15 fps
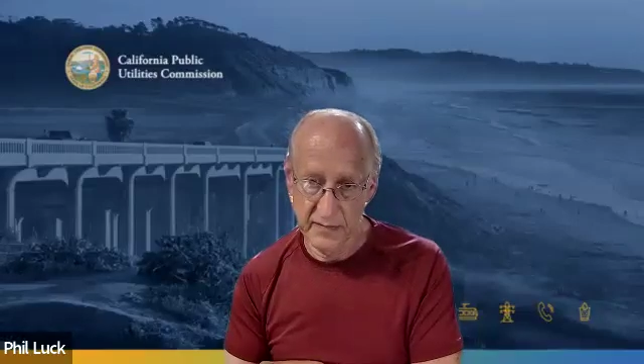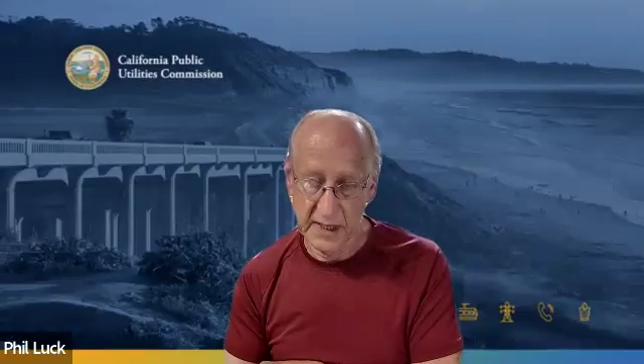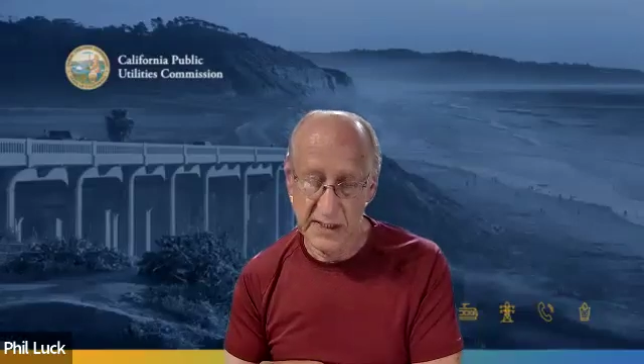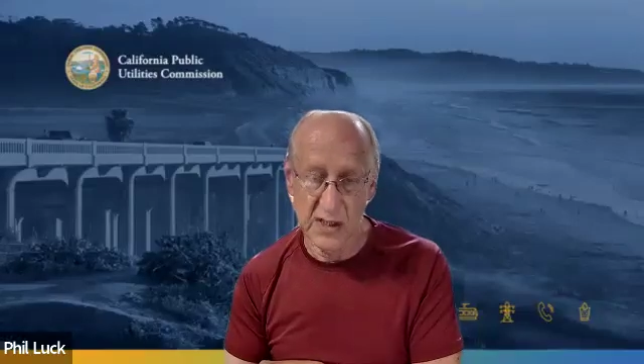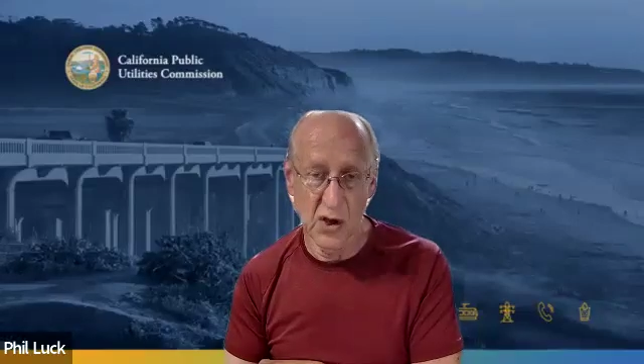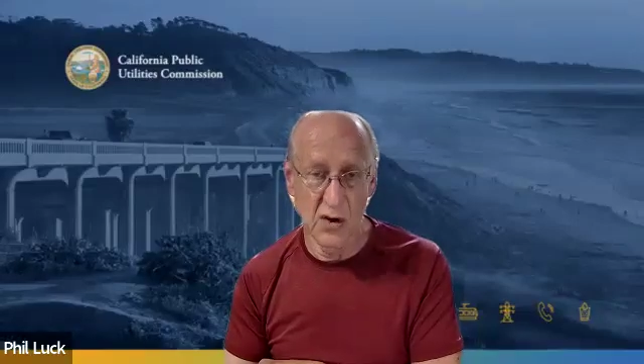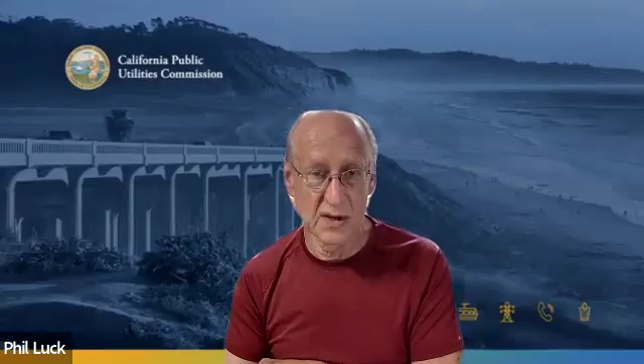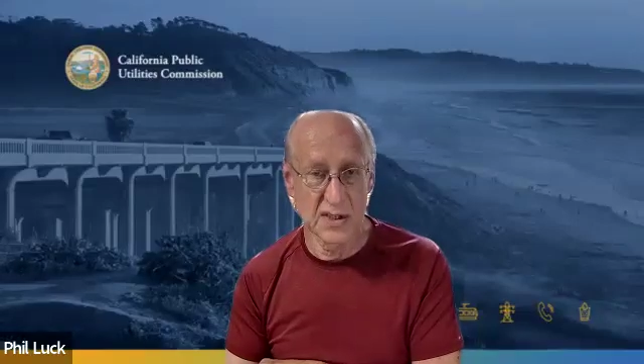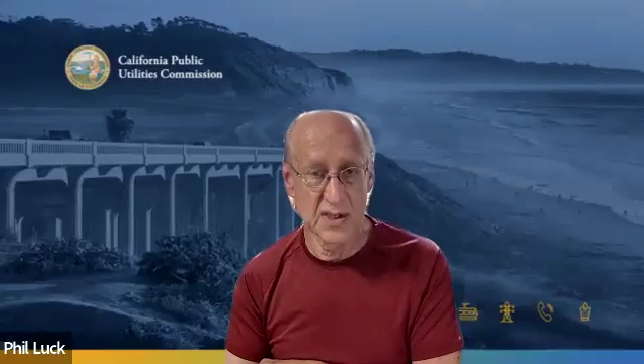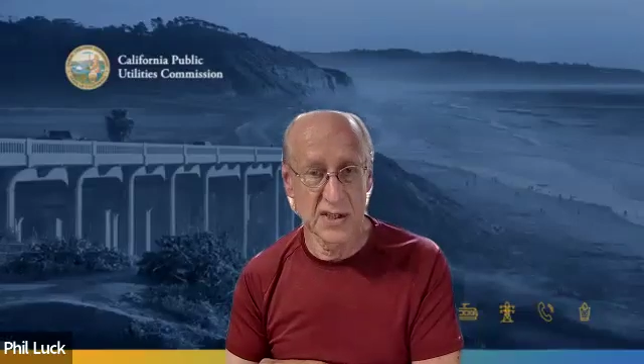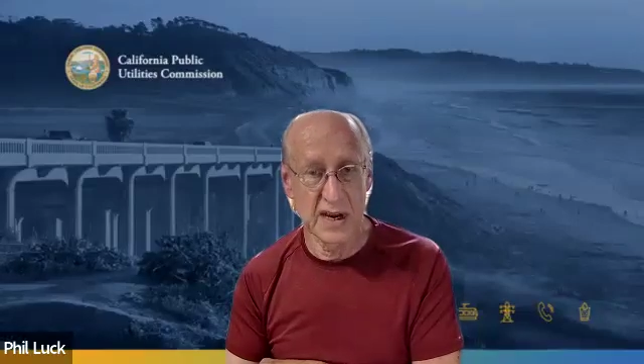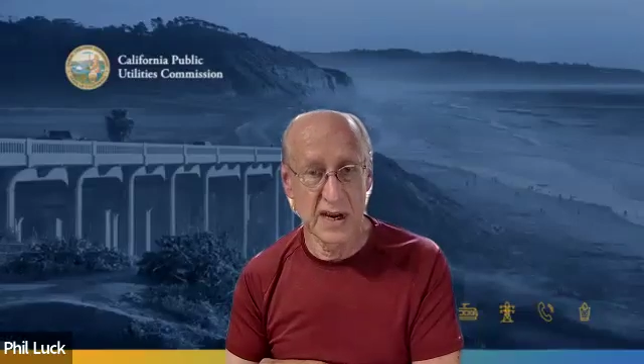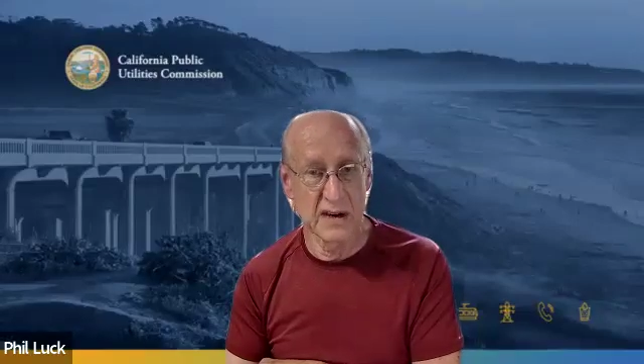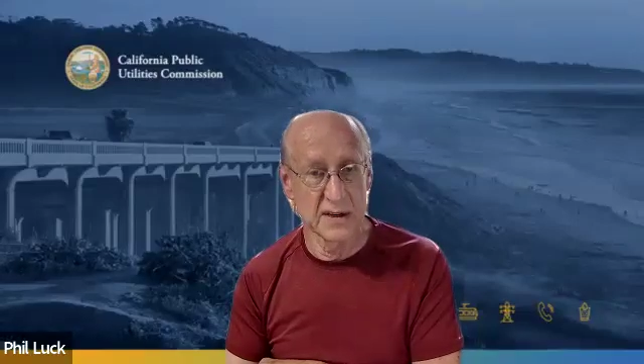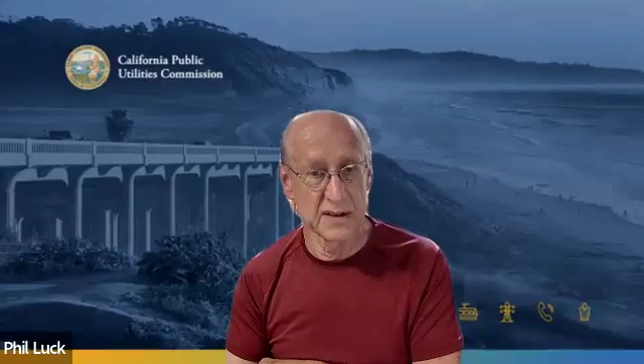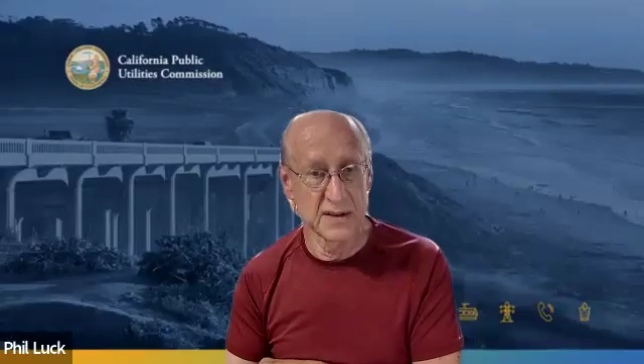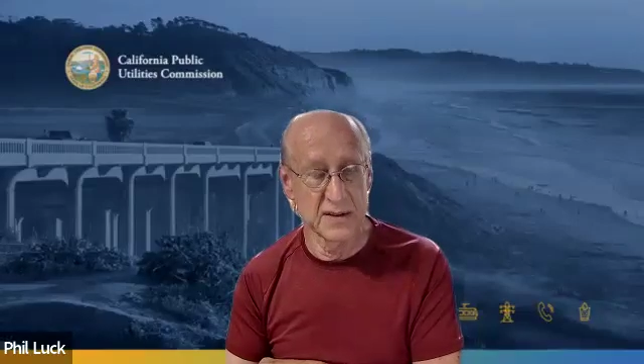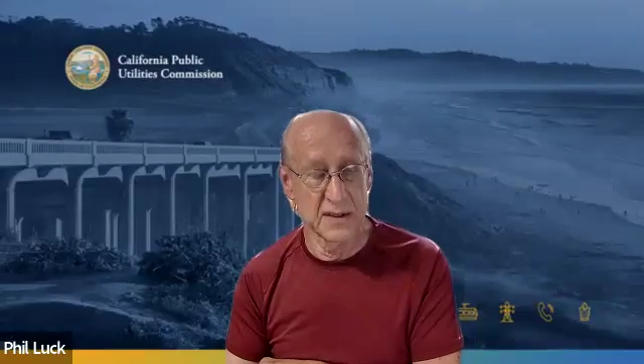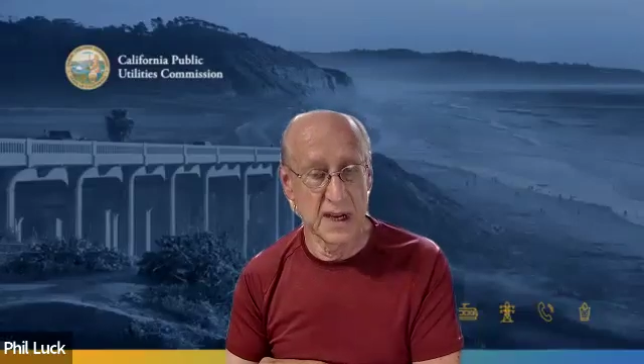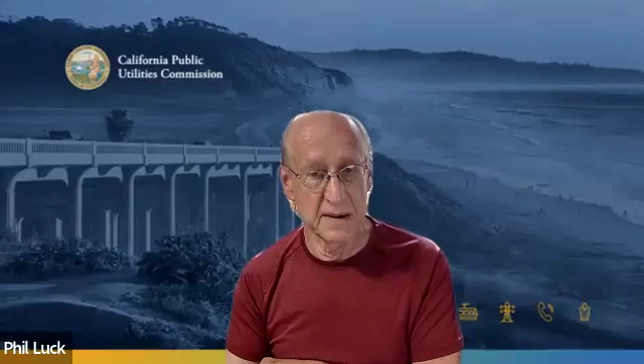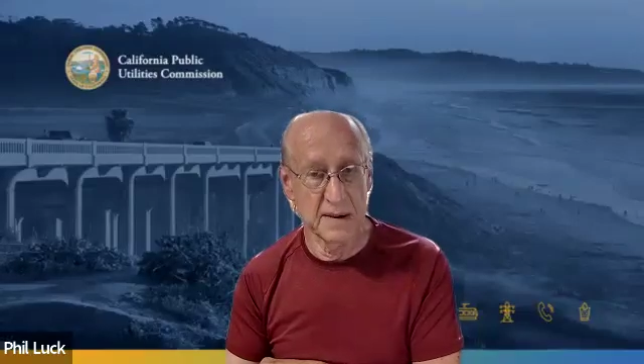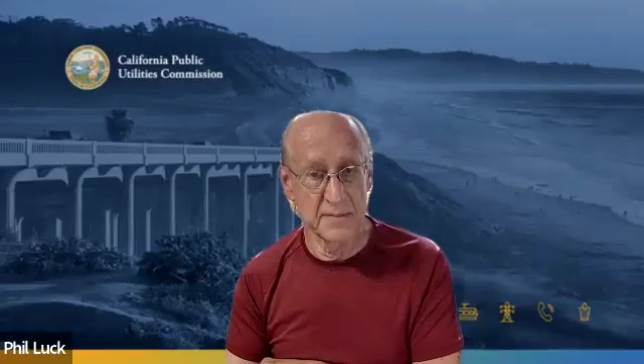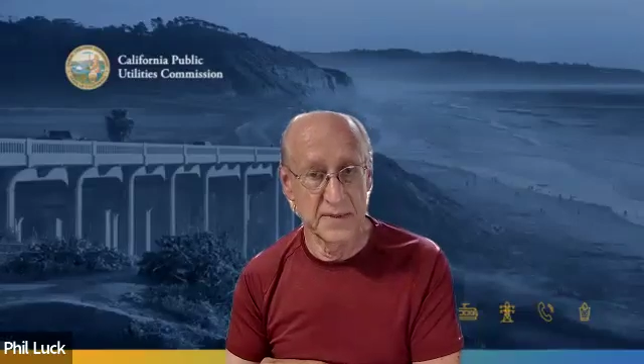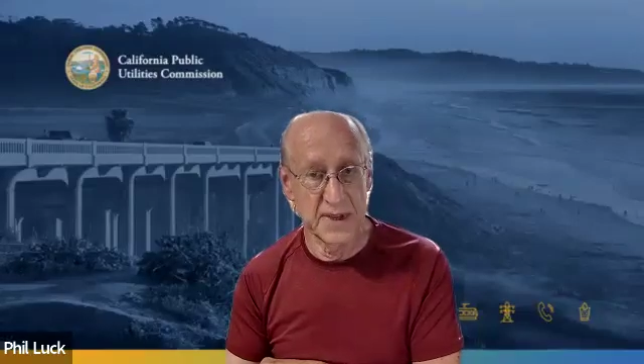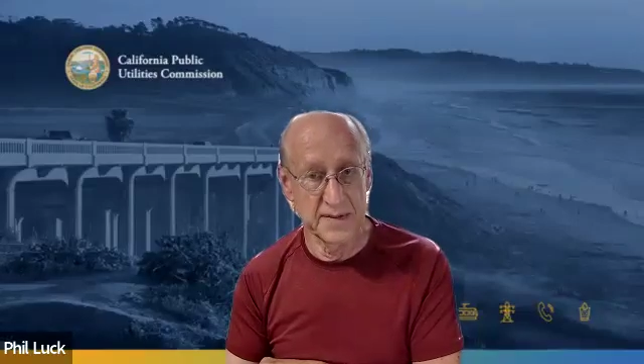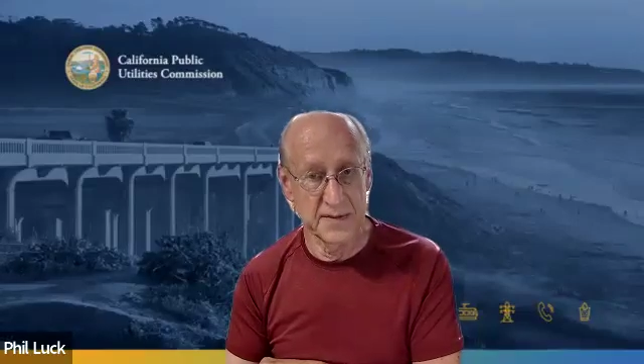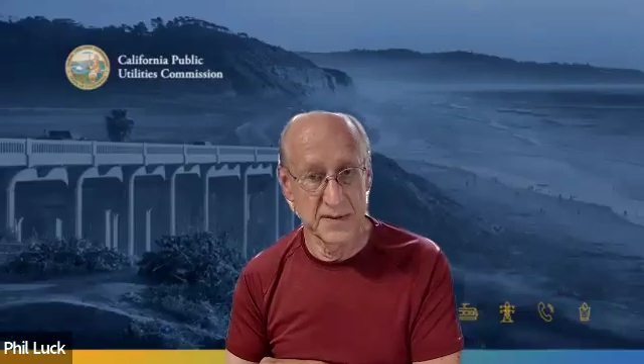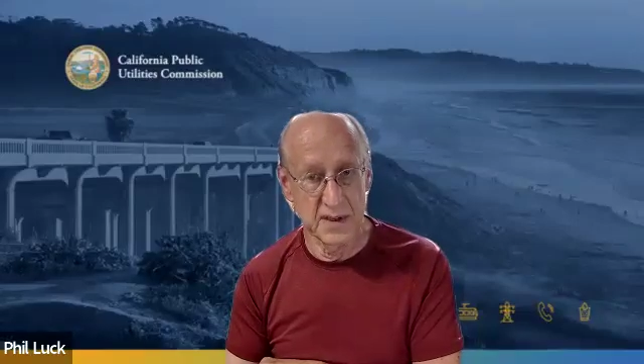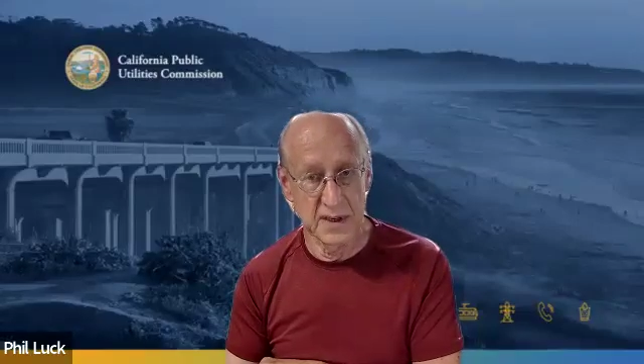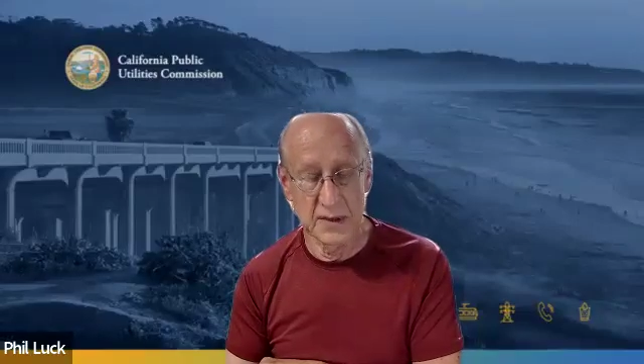As long as they're
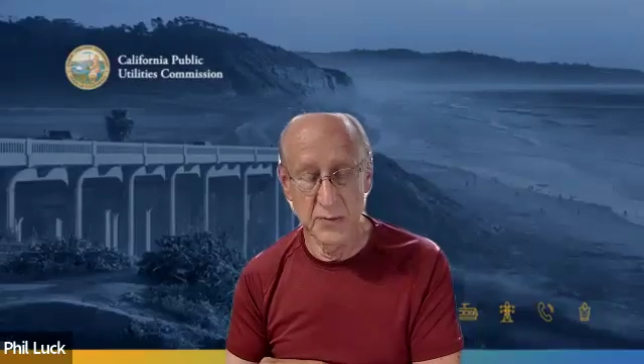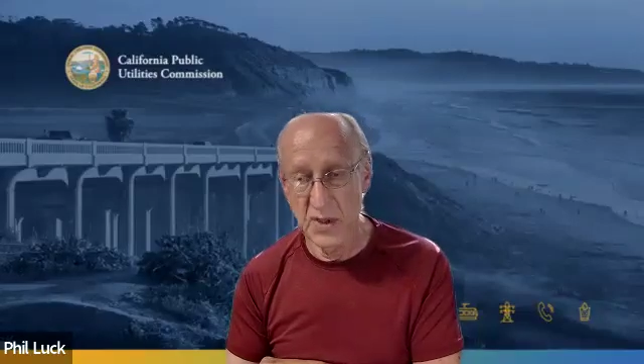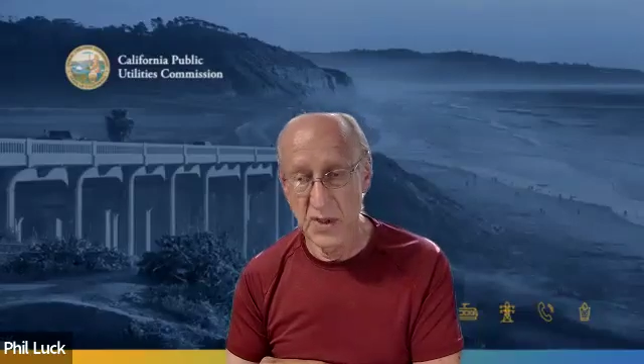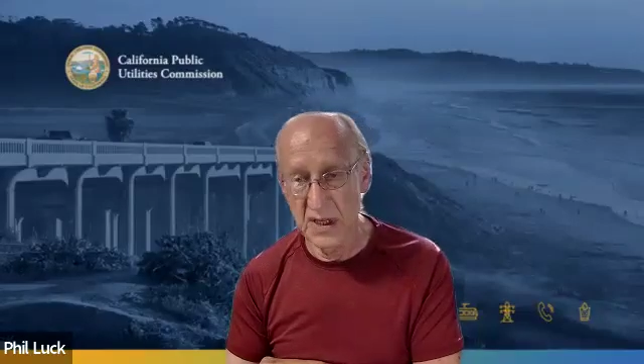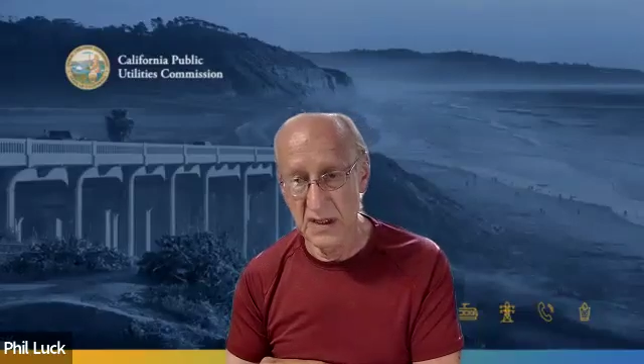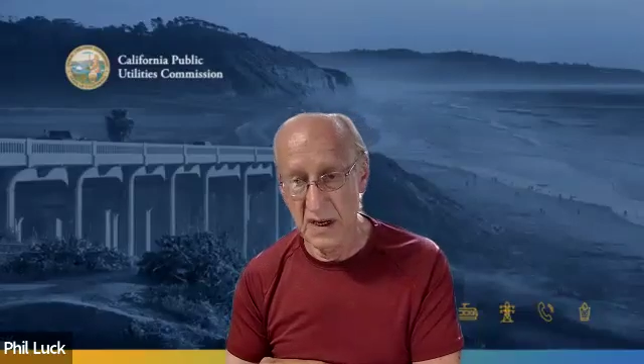definitely within